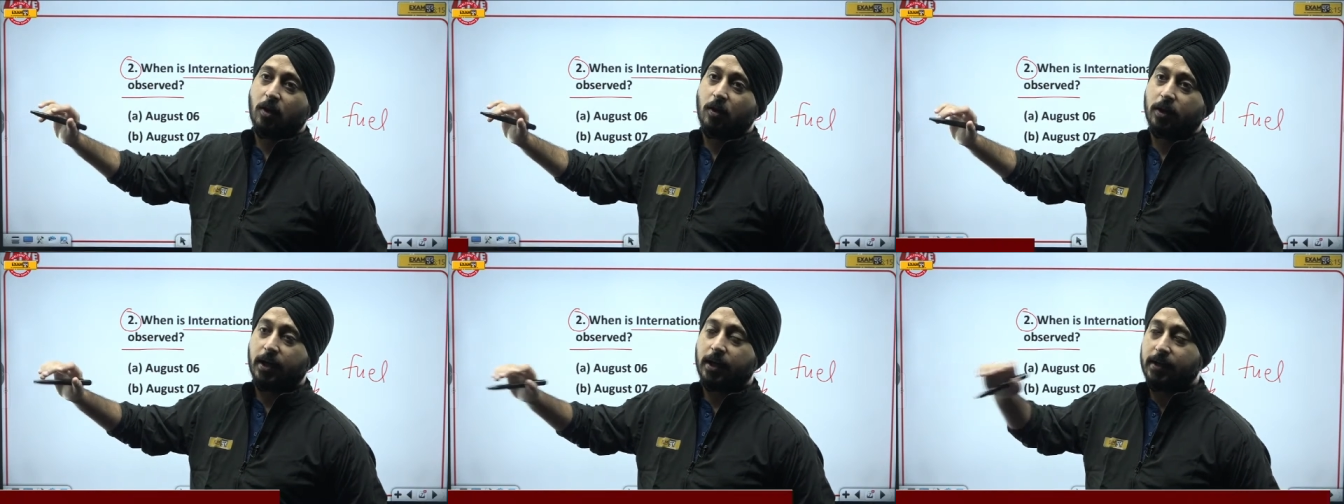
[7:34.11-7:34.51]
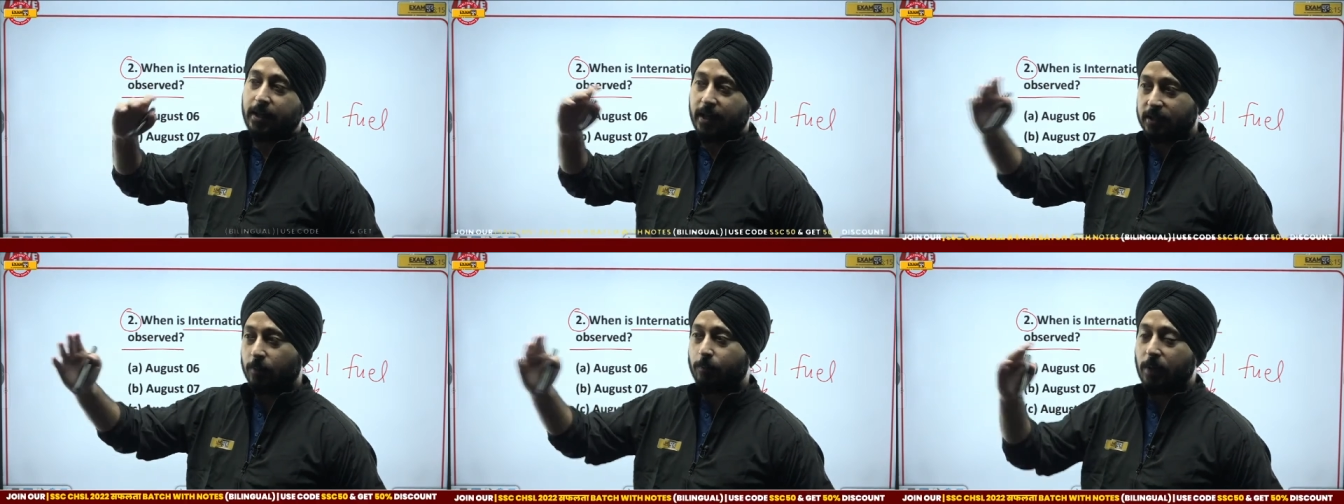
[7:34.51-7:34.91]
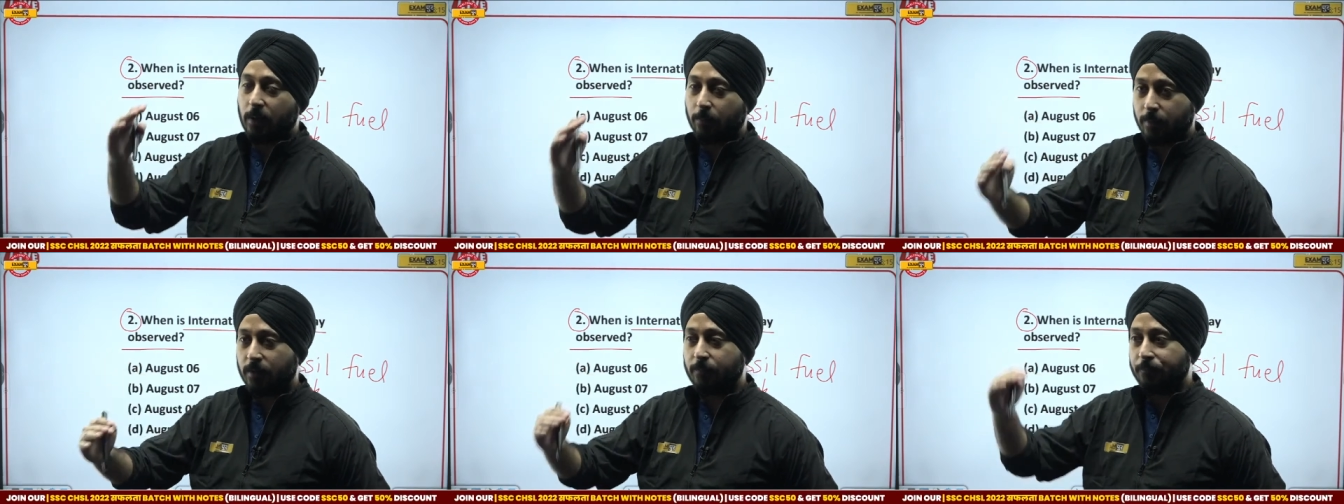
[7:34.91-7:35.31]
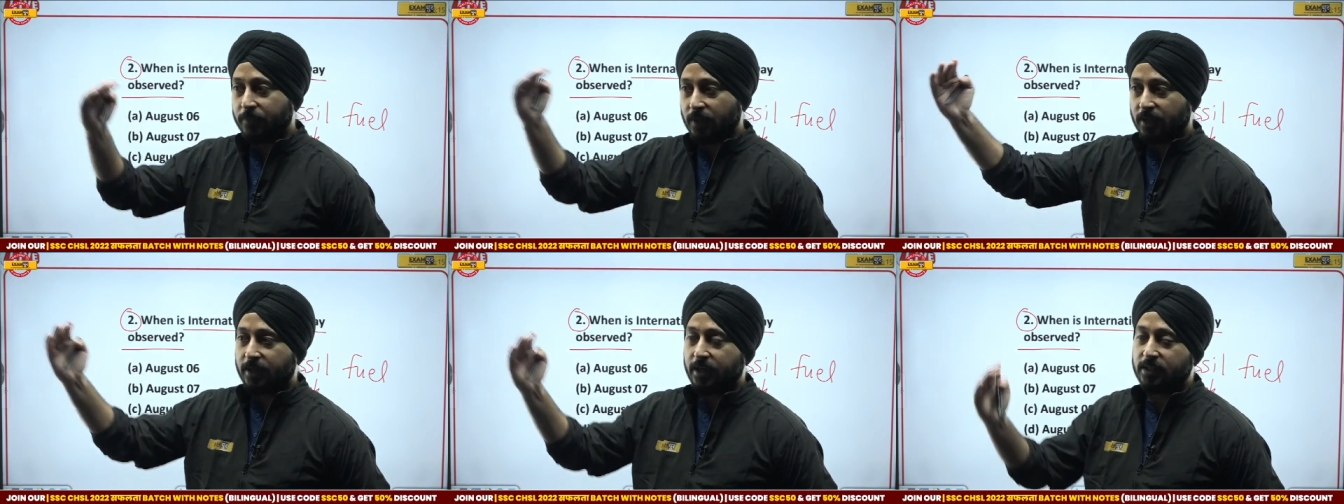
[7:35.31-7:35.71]
Okay, take the paper,
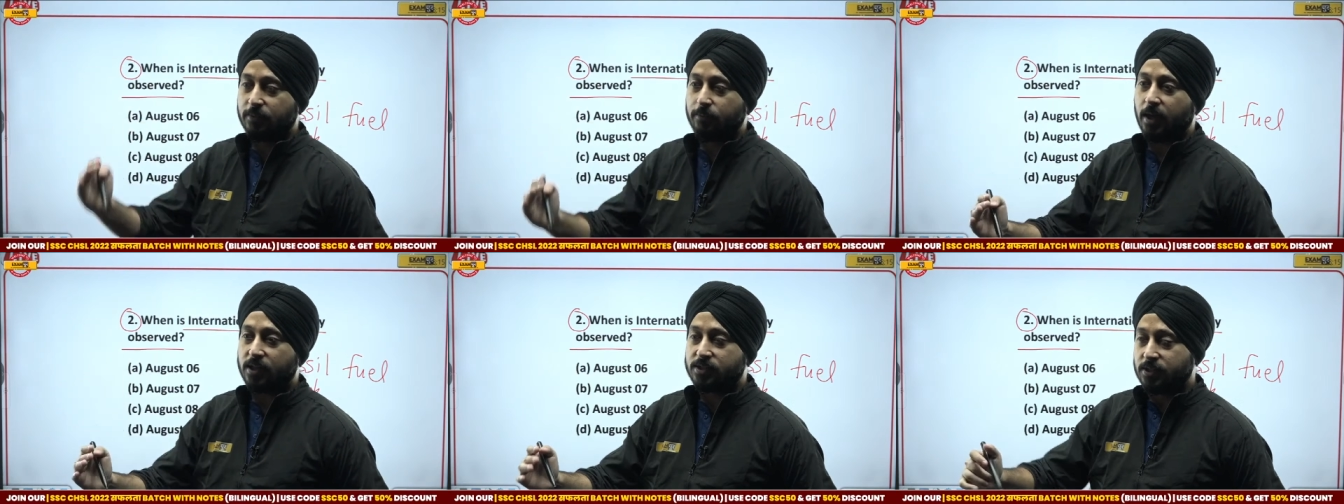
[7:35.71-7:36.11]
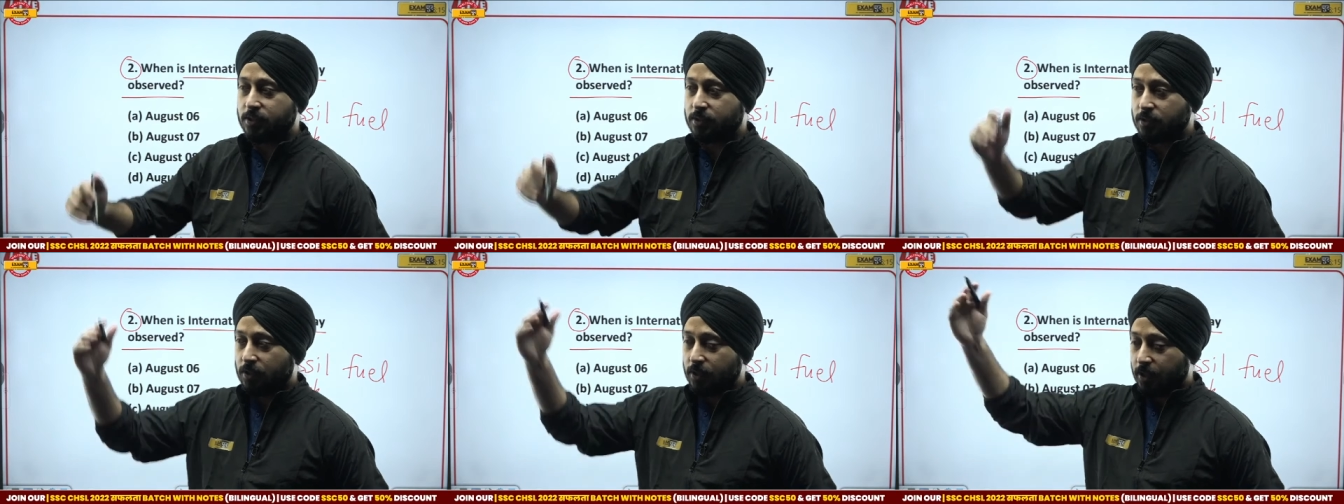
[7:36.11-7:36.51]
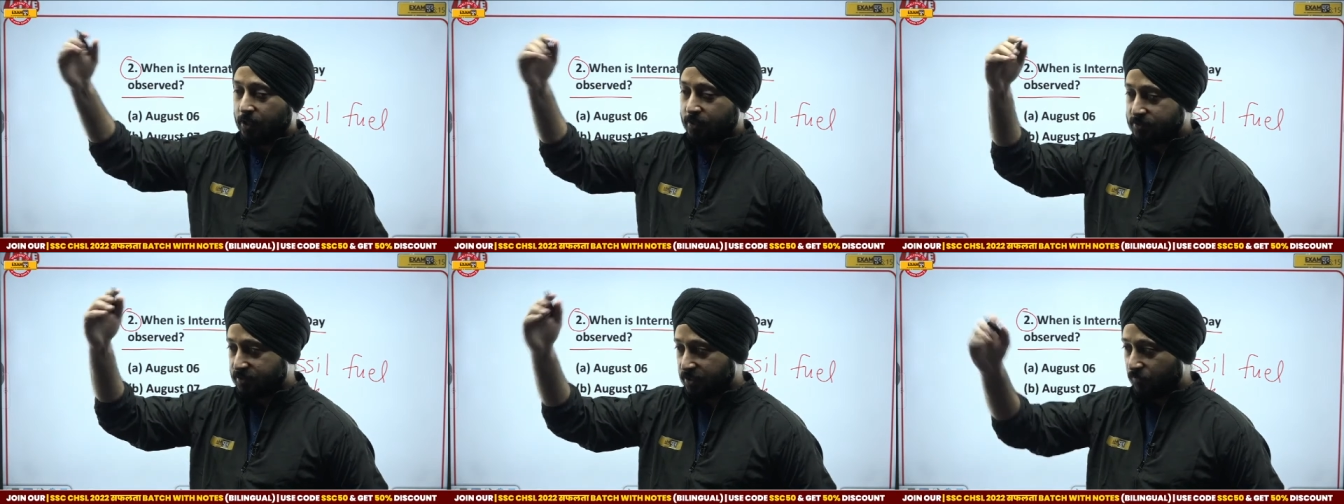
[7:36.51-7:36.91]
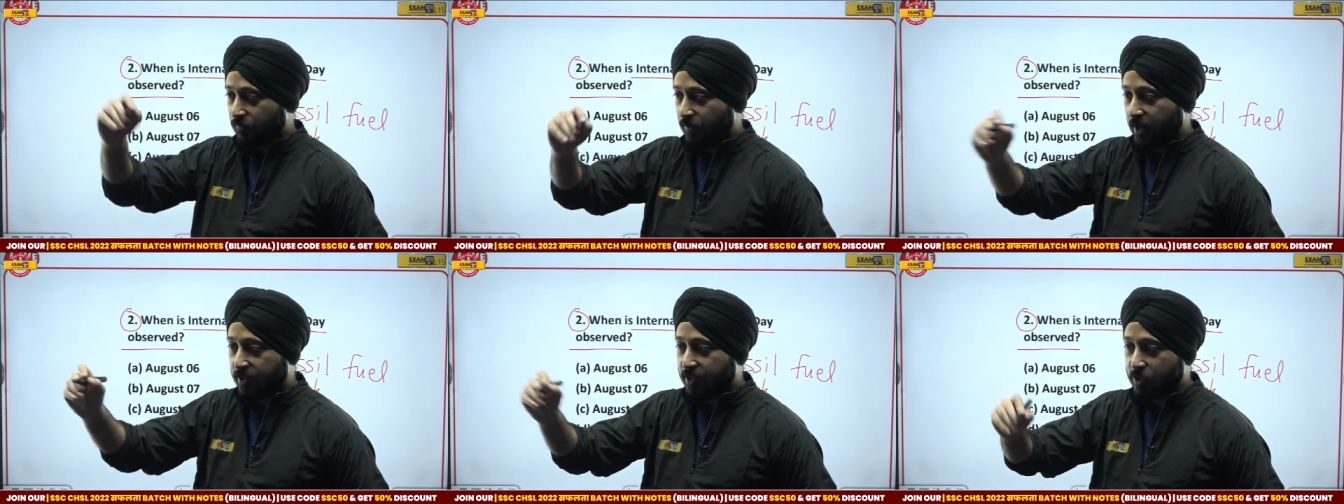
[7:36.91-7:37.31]
get the mark sheet and see
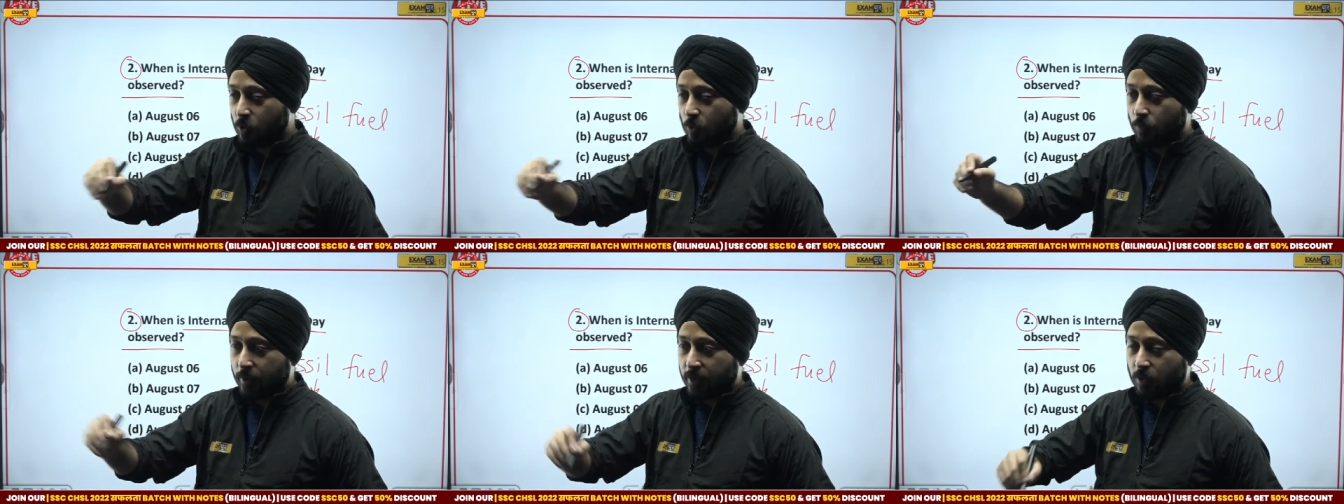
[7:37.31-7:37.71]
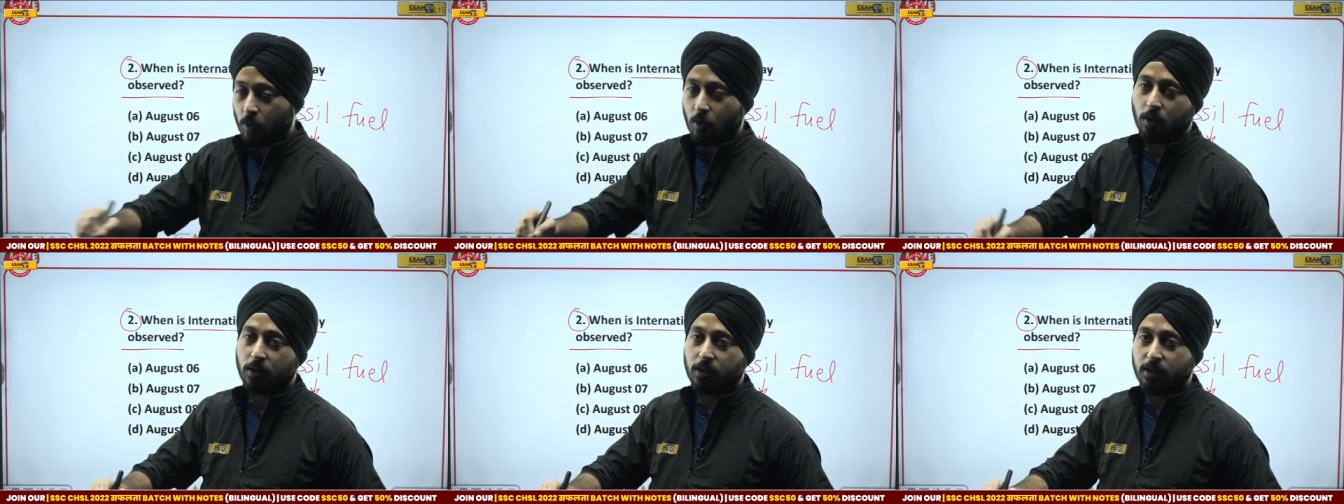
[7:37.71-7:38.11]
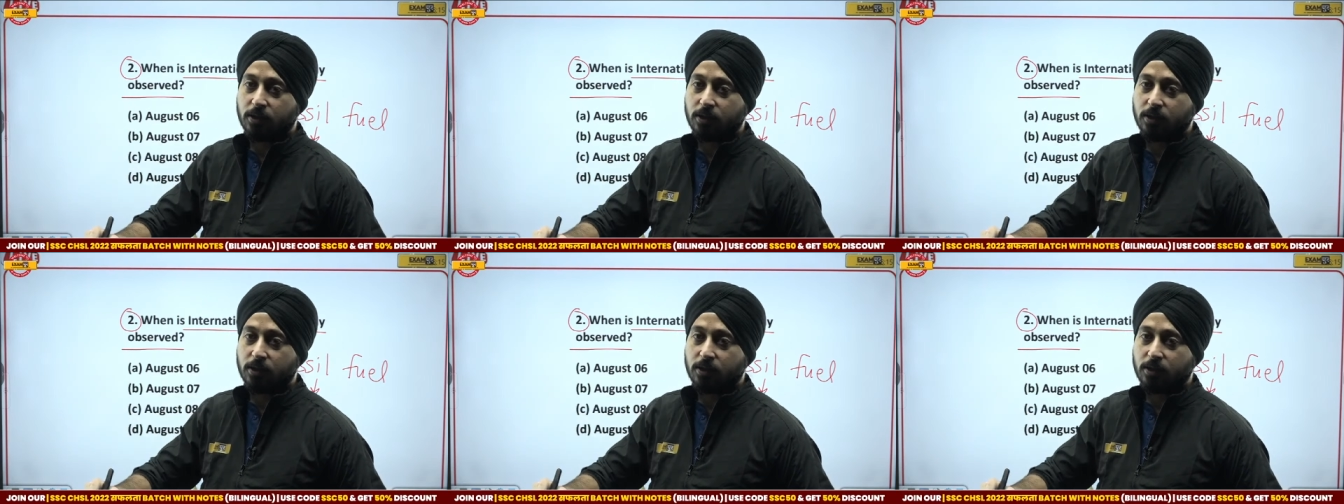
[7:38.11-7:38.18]
where did you went wrong.